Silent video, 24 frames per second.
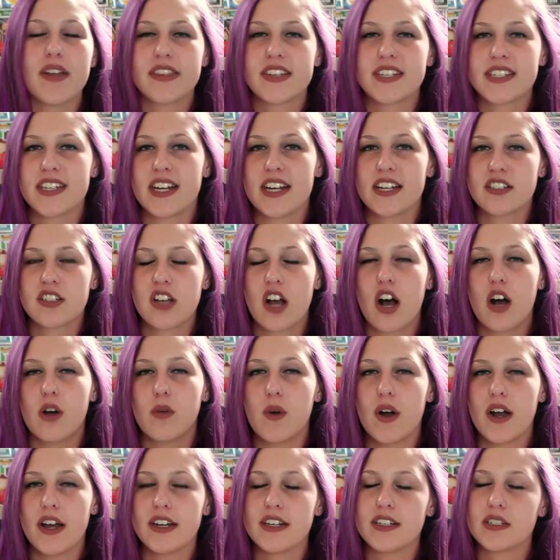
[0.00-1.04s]
the stand tall
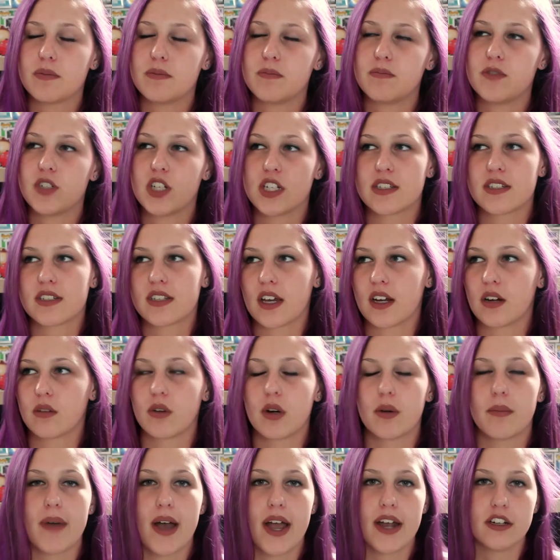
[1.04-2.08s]
one is just like a
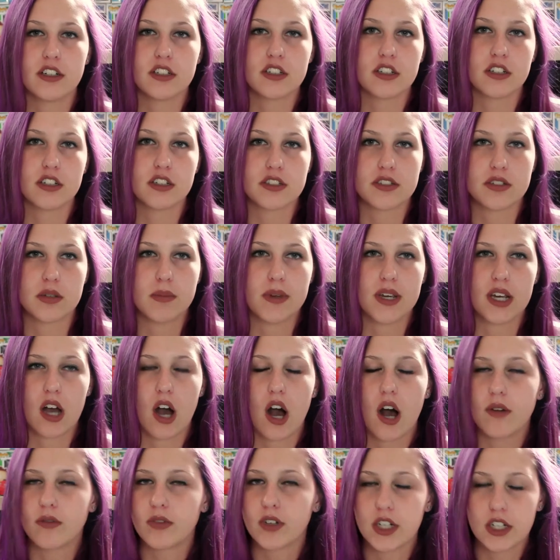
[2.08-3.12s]
reminder to be
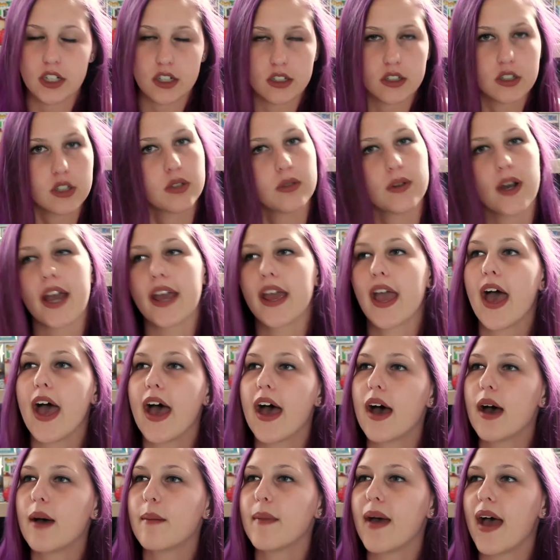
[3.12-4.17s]
confident in who I
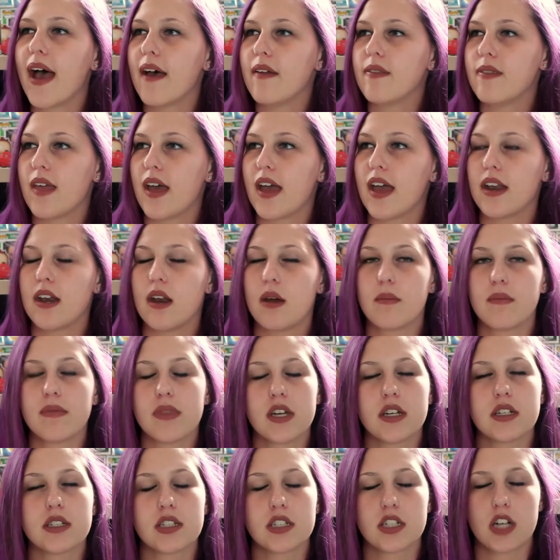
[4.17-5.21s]
am, and then
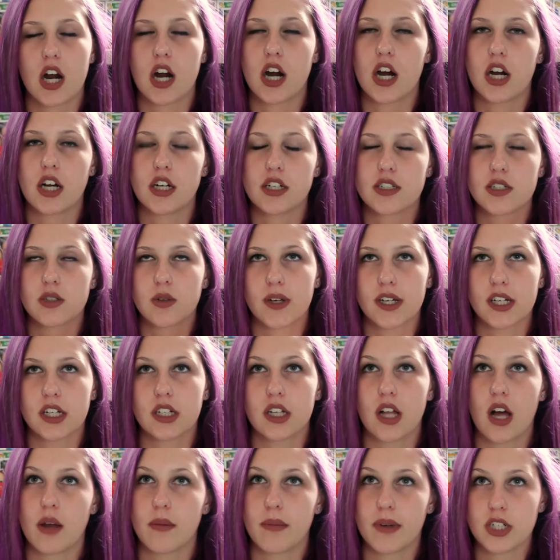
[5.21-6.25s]
the star squiggle
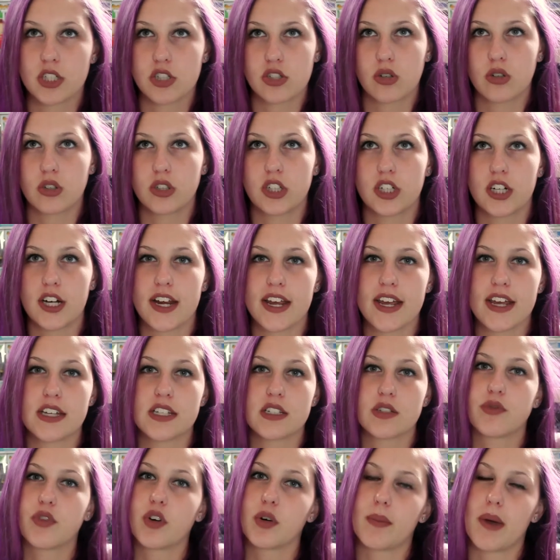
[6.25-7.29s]
on my shoulder
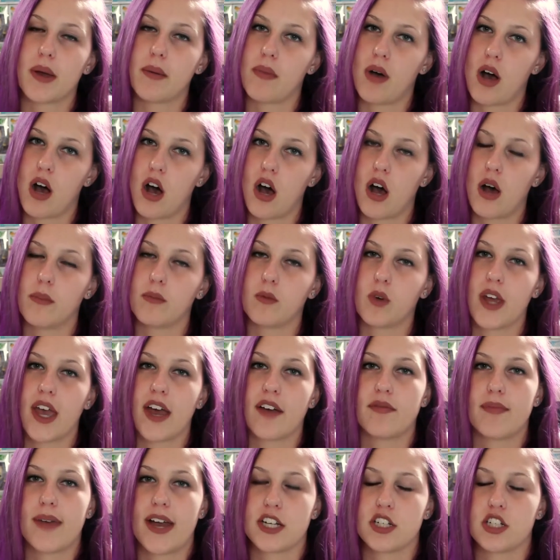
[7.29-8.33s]
is for my mom. We
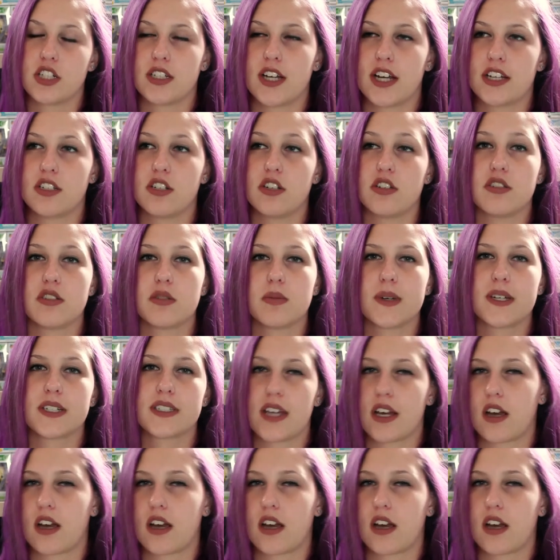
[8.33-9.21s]
have matching tattoos because I